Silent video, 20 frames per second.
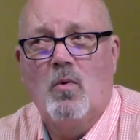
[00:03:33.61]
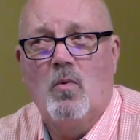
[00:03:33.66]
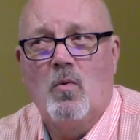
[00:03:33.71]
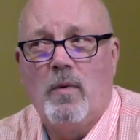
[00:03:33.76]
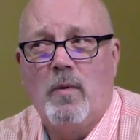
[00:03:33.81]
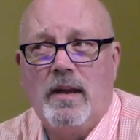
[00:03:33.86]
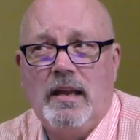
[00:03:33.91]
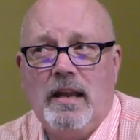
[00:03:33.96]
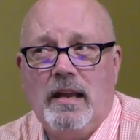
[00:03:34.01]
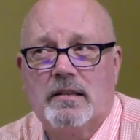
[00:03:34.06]

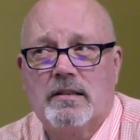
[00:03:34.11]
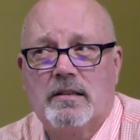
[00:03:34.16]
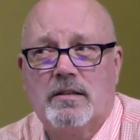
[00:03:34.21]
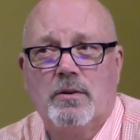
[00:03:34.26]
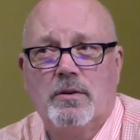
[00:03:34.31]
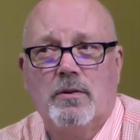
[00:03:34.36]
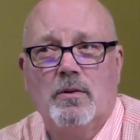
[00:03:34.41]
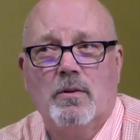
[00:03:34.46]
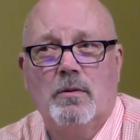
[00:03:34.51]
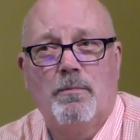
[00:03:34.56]
We need
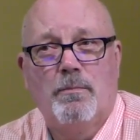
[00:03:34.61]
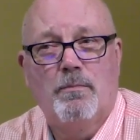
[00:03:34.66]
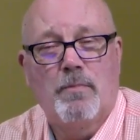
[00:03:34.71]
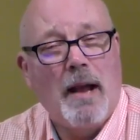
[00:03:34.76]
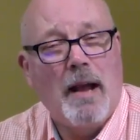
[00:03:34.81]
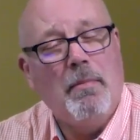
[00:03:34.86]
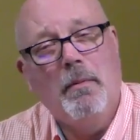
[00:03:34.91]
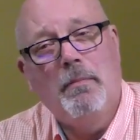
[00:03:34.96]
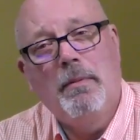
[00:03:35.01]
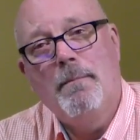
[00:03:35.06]
to
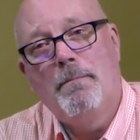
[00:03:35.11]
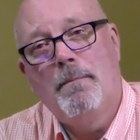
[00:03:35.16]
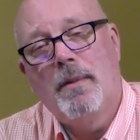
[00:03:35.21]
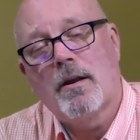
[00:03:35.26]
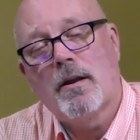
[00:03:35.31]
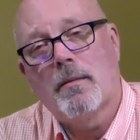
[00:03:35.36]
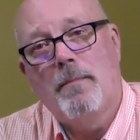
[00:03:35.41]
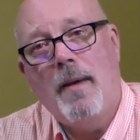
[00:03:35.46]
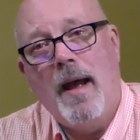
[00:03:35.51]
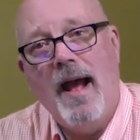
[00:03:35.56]
probably
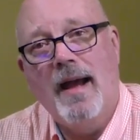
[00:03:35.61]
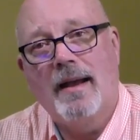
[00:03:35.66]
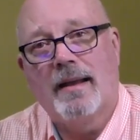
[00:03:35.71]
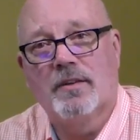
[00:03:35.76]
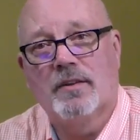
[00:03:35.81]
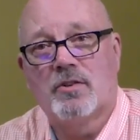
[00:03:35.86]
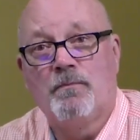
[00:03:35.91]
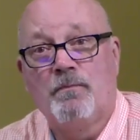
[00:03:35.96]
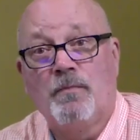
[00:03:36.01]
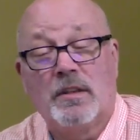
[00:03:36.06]
better
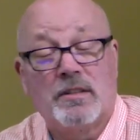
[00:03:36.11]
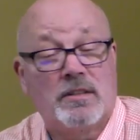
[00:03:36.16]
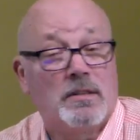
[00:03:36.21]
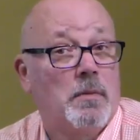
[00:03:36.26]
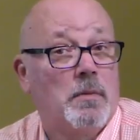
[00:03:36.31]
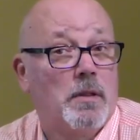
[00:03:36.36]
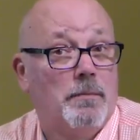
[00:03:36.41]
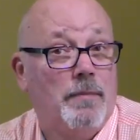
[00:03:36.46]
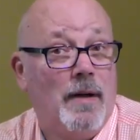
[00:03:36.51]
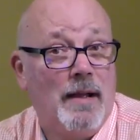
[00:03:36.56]
package
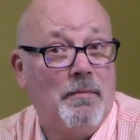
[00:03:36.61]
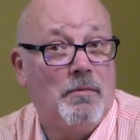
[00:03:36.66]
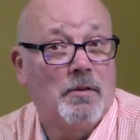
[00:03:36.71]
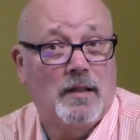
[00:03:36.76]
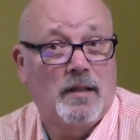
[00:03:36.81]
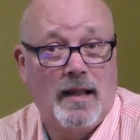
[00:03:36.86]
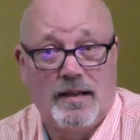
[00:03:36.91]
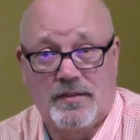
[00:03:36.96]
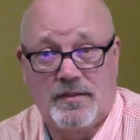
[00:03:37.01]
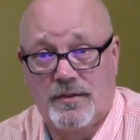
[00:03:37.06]
some of the Bible
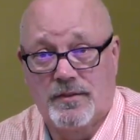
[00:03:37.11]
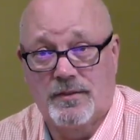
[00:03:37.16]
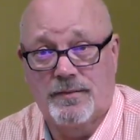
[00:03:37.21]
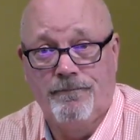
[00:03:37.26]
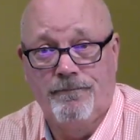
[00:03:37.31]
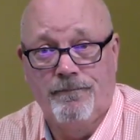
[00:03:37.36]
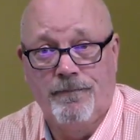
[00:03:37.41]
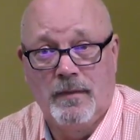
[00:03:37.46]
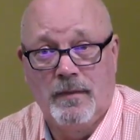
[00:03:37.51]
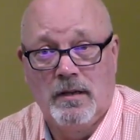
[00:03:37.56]
classes
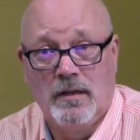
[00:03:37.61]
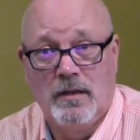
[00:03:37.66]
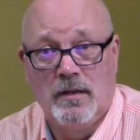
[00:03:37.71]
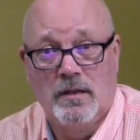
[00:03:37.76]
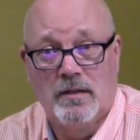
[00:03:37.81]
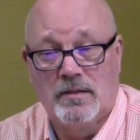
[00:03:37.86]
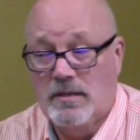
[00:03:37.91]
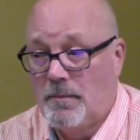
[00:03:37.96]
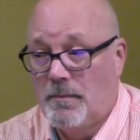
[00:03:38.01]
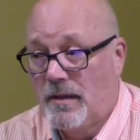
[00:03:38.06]

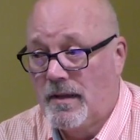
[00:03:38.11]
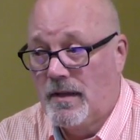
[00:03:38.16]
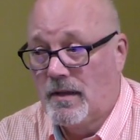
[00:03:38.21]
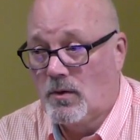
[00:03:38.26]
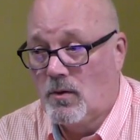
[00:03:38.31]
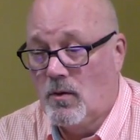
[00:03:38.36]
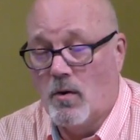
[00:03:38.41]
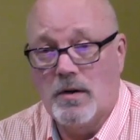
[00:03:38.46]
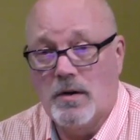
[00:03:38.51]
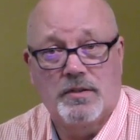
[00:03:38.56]
some of the
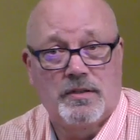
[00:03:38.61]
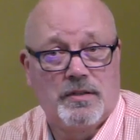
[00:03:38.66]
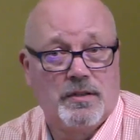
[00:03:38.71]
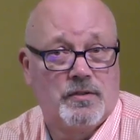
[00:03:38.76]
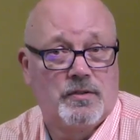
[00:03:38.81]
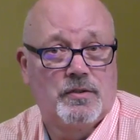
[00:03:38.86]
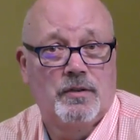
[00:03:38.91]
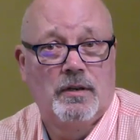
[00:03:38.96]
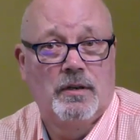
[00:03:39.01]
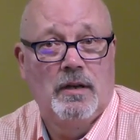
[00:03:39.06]

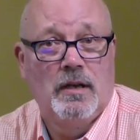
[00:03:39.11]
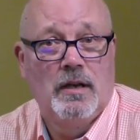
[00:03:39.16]
courses,